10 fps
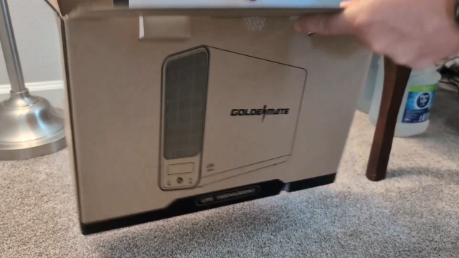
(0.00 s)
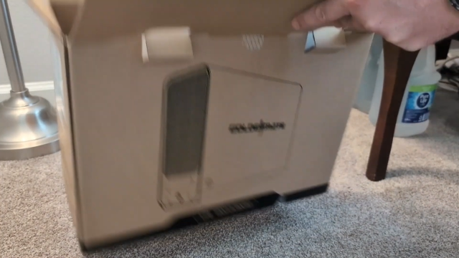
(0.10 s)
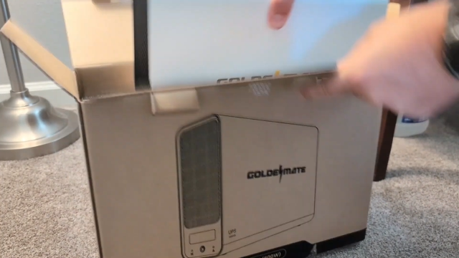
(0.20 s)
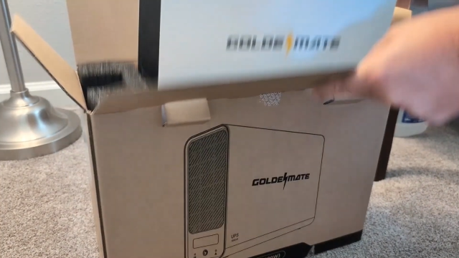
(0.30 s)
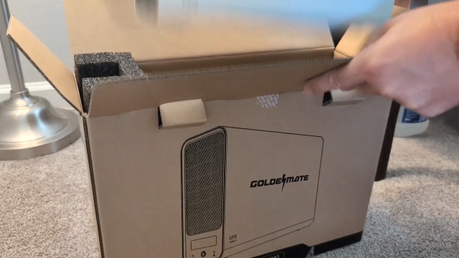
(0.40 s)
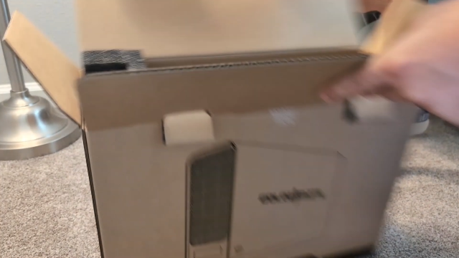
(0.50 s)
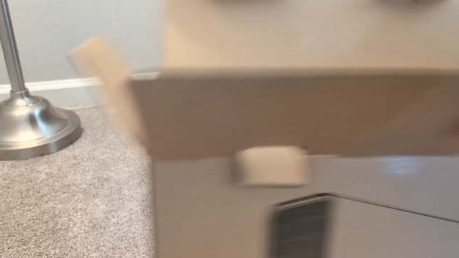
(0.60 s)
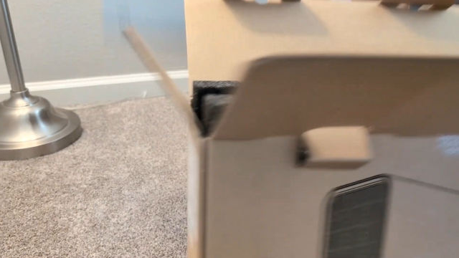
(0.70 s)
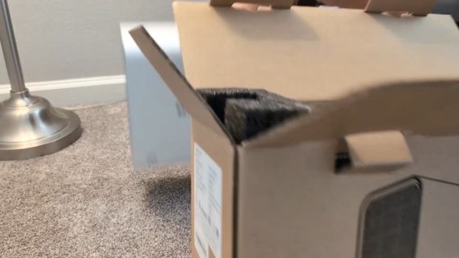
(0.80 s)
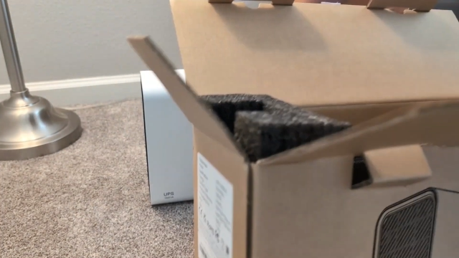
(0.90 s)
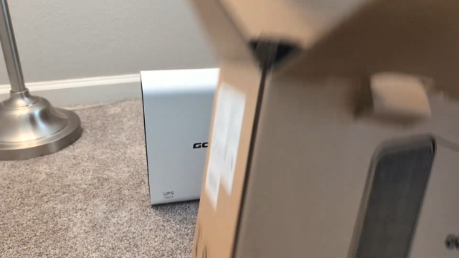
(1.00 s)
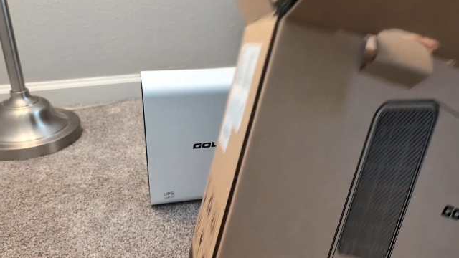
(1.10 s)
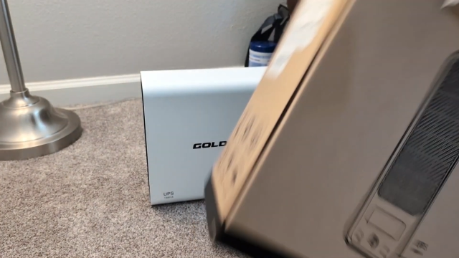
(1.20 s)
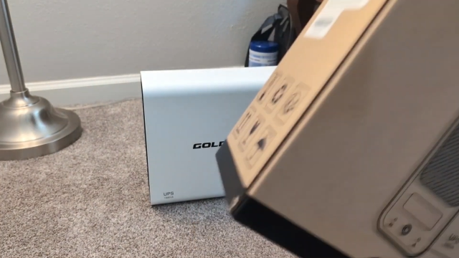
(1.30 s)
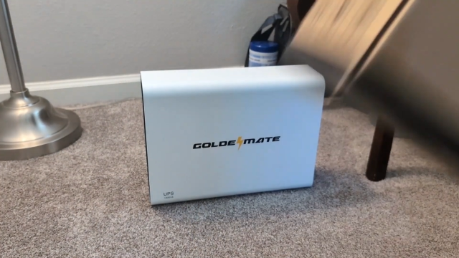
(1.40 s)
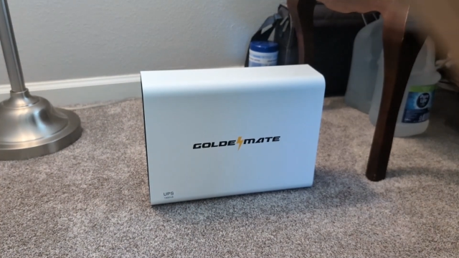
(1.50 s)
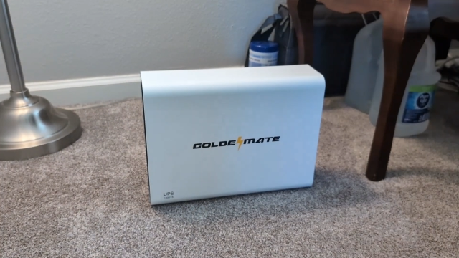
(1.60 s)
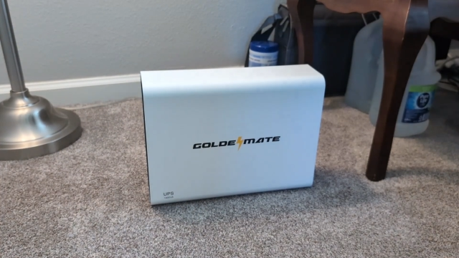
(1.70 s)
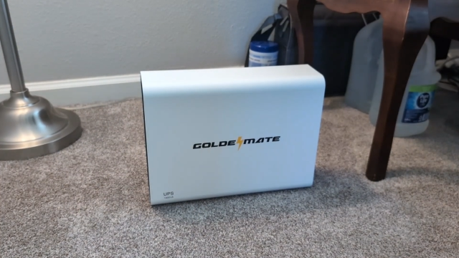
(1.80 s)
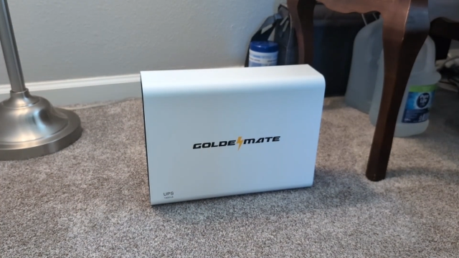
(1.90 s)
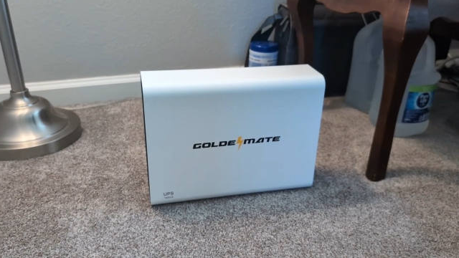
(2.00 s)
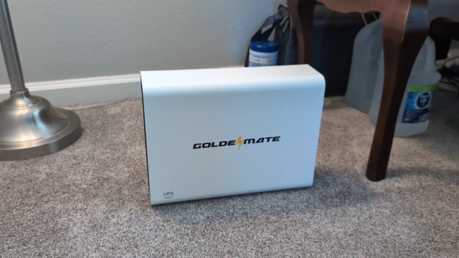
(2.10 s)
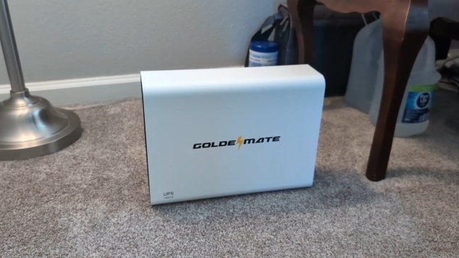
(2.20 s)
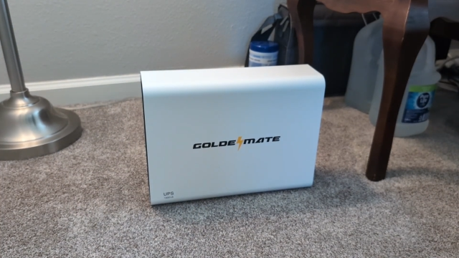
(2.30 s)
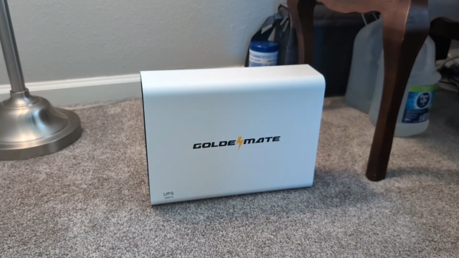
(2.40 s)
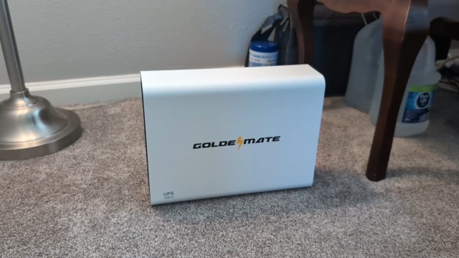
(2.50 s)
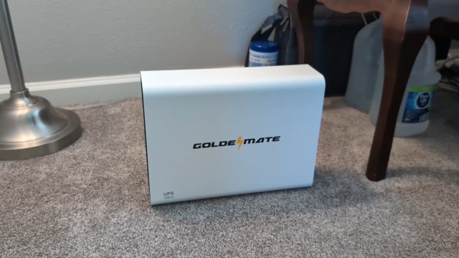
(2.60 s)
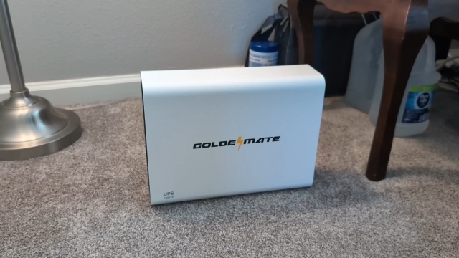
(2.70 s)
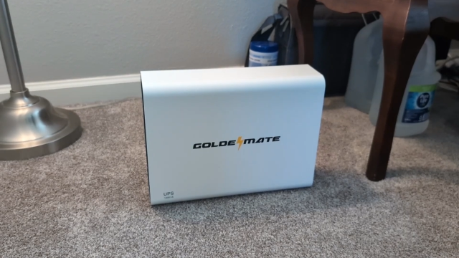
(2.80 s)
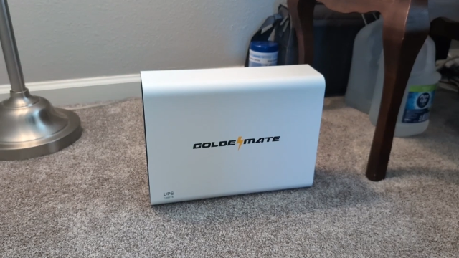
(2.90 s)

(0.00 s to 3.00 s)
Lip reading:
[unreadable: no face in view]